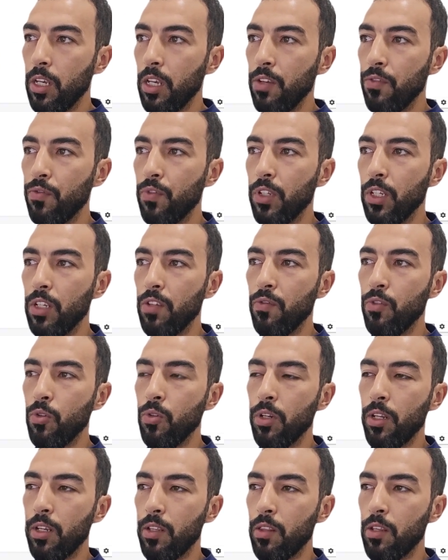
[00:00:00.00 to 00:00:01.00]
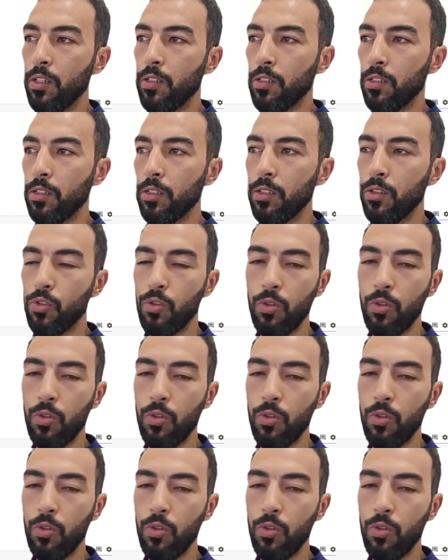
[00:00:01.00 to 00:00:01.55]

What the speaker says: If he give you like this,